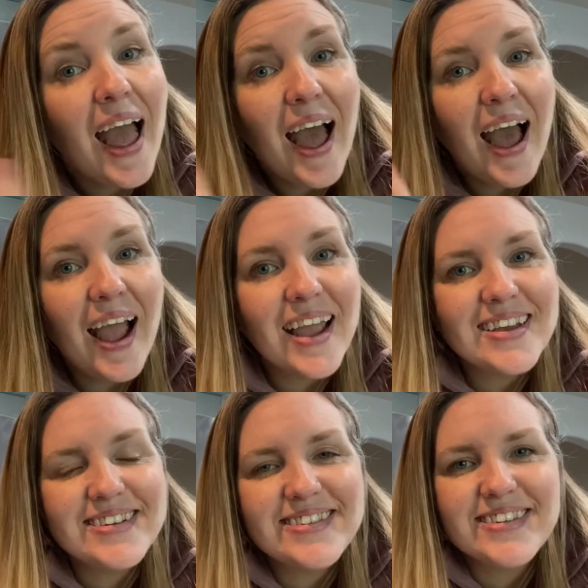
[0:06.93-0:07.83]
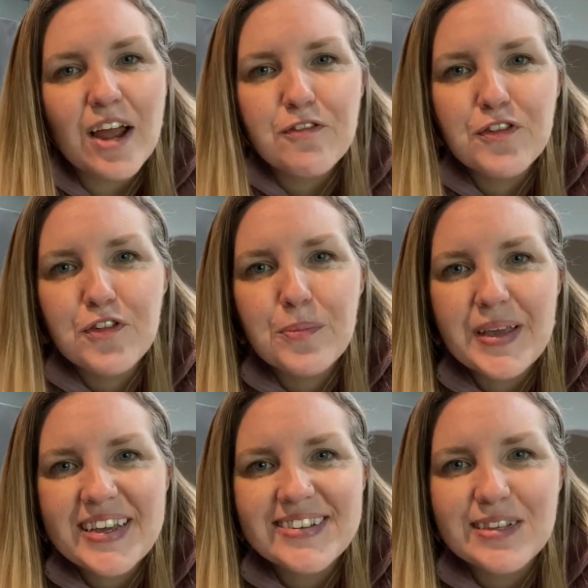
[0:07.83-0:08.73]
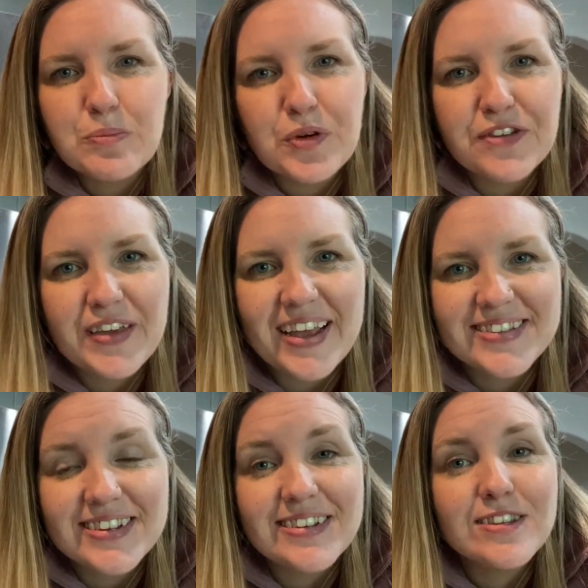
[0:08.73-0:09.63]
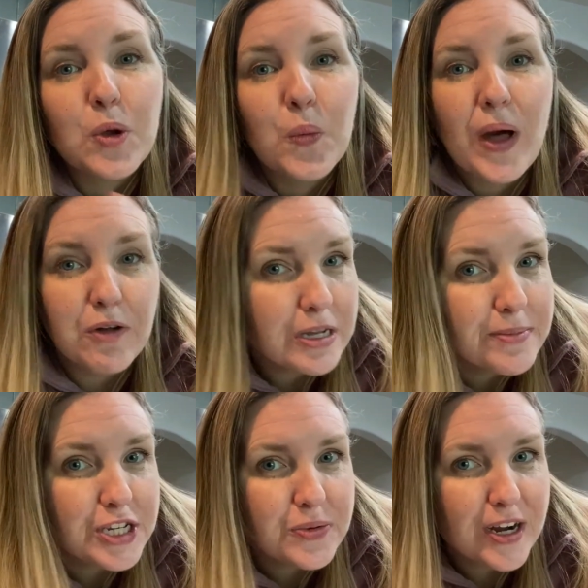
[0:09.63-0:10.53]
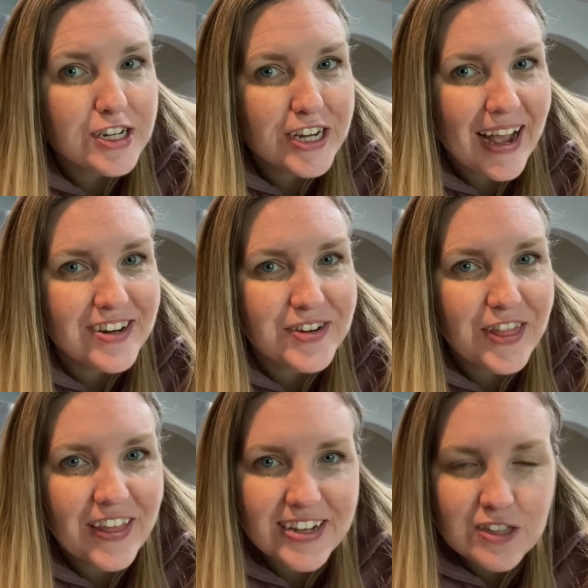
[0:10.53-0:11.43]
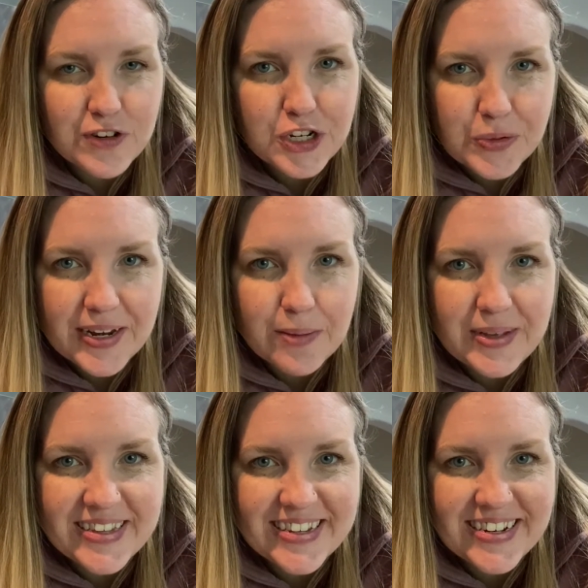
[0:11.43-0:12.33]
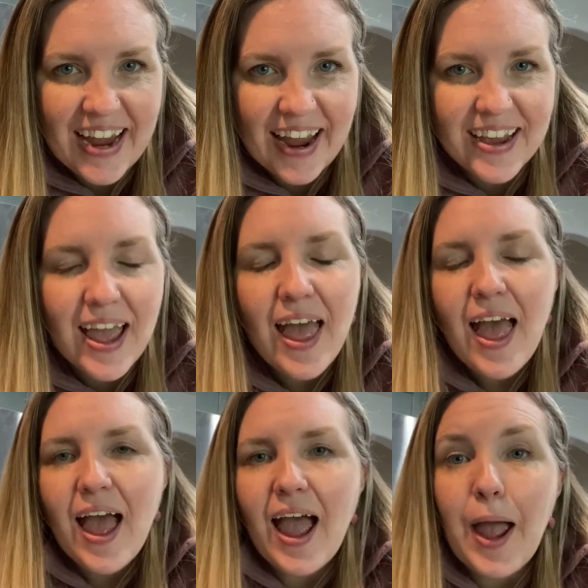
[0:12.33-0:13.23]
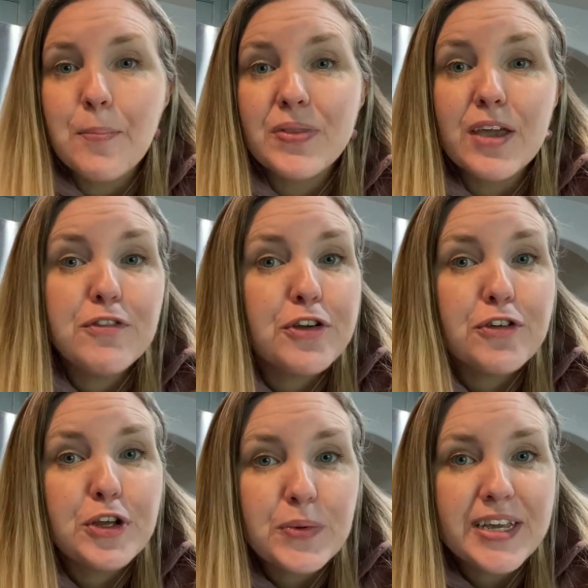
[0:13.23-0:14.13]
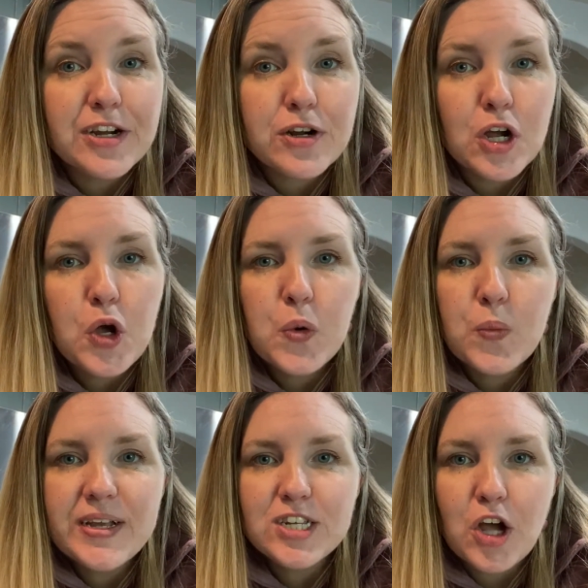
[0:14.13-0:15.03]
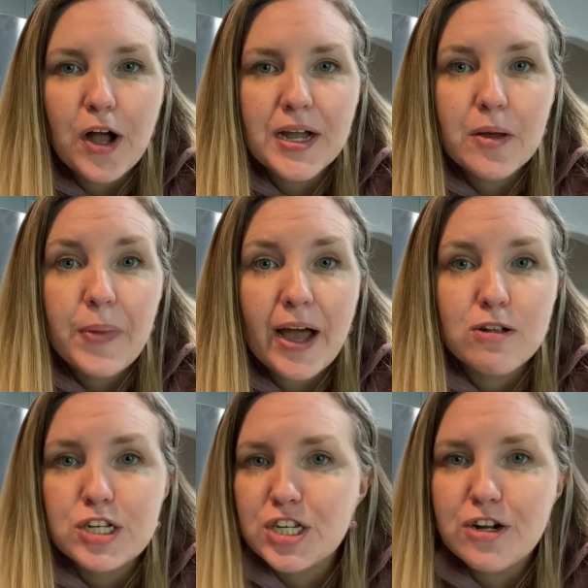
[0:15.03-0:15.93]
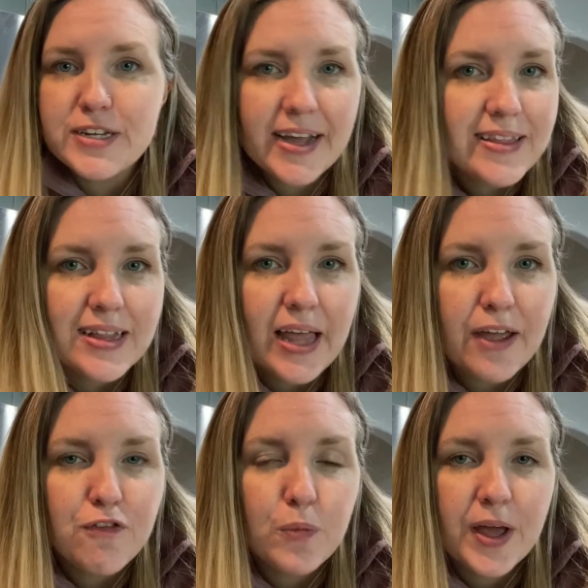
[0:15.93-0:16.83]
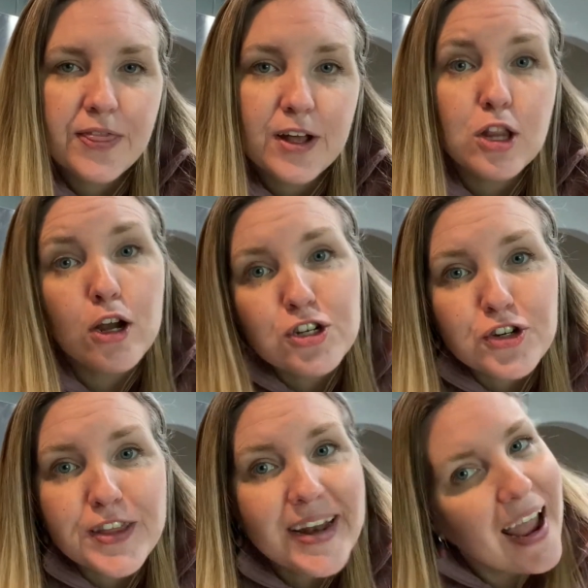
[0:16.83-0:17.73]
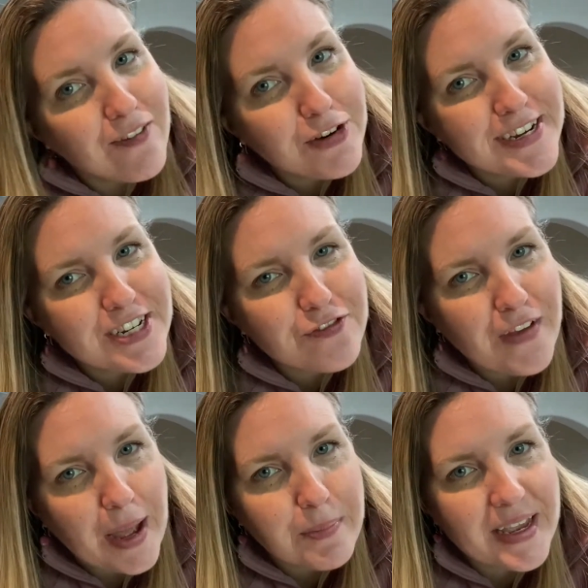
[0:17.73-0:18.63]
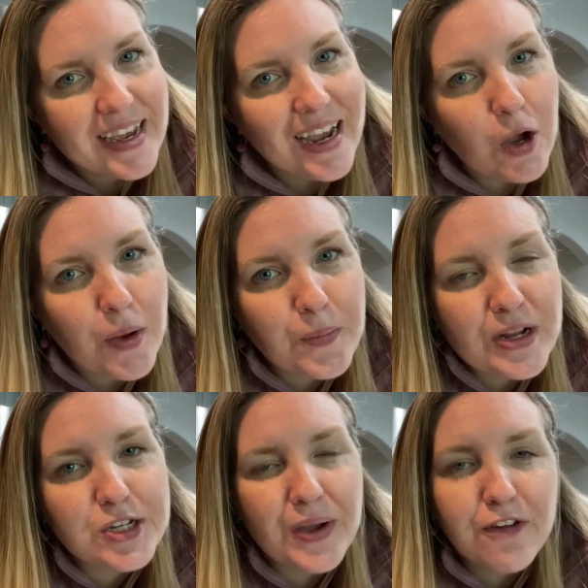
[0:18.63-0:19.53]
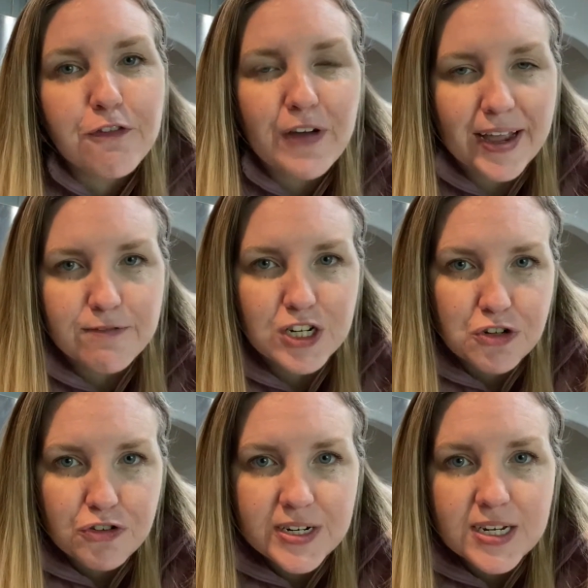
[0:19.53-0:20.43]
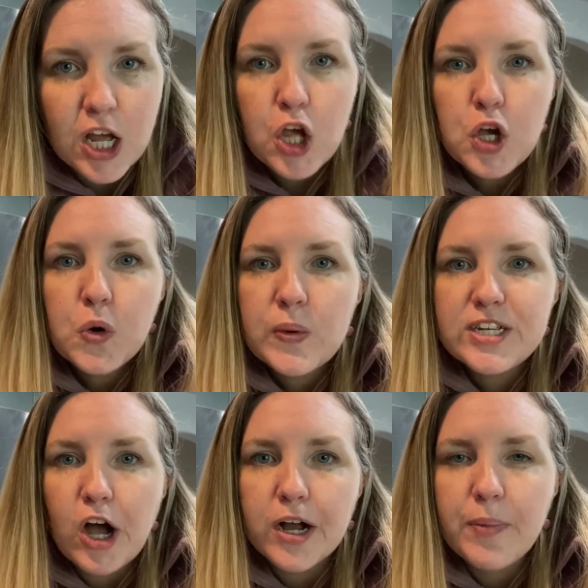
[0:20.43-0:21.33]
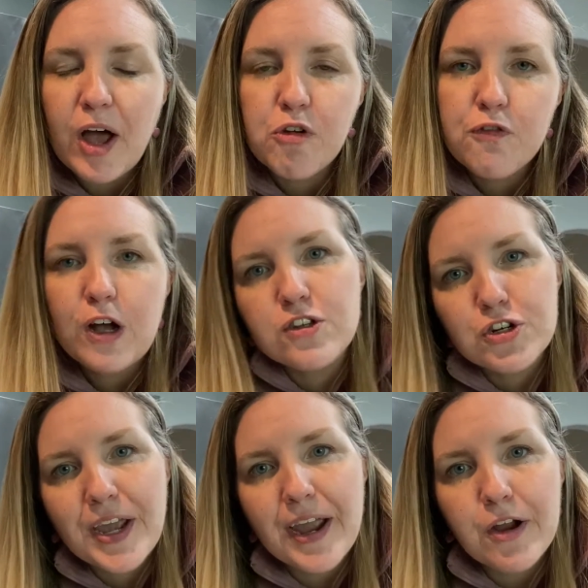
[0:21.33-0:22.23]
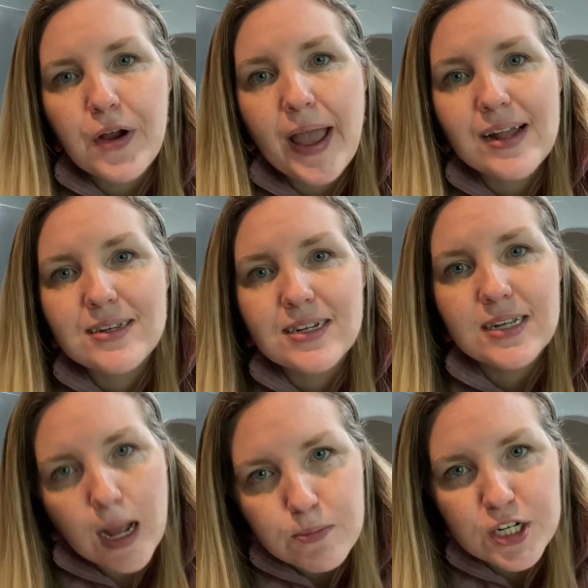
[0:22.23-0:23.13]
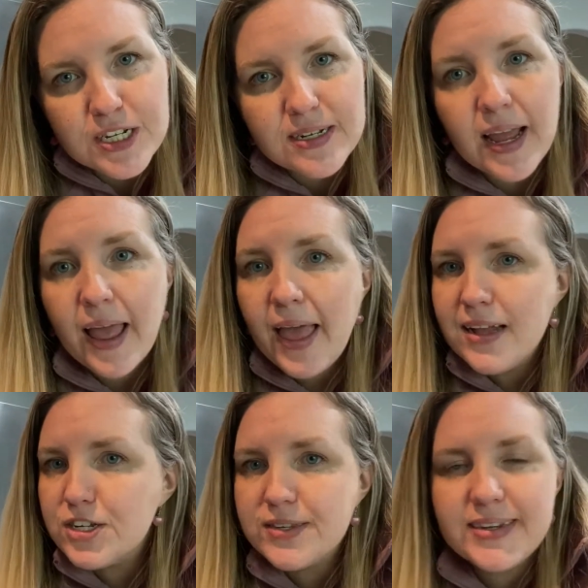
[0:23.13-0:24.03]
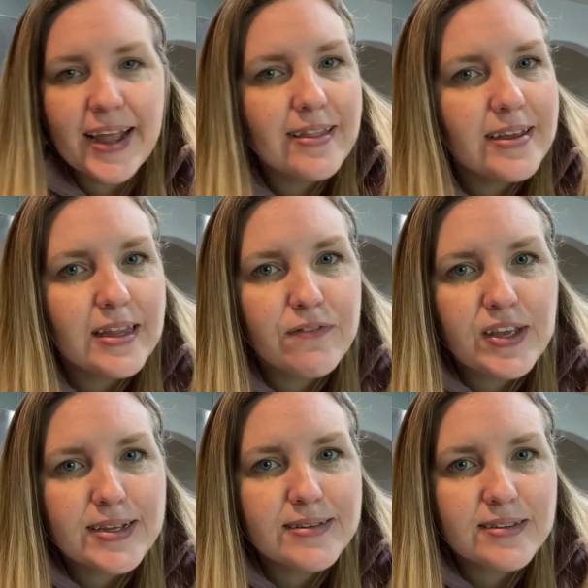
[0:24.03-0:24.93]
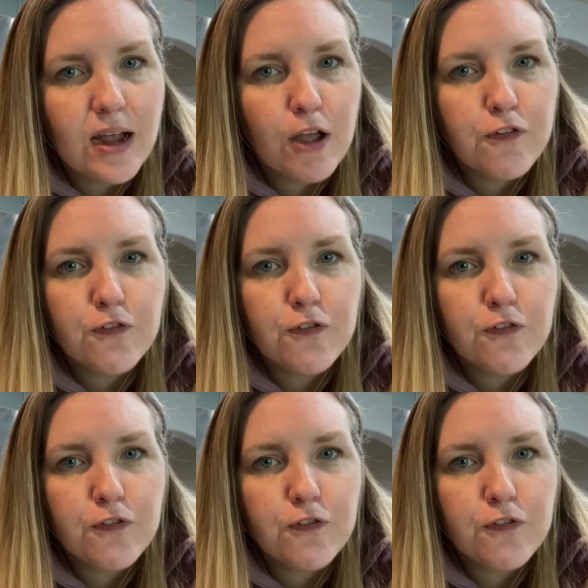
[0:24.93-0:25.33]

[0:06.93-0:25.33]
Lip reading: Hi, it's Steph from Binkies and Briefcases. Welcome to our channel. Thanks for joining me today. If you're new here, we talk about just our daily life with a larger than average family. We do have 5 children. We talk about foster care and adoption, just daily living stuff,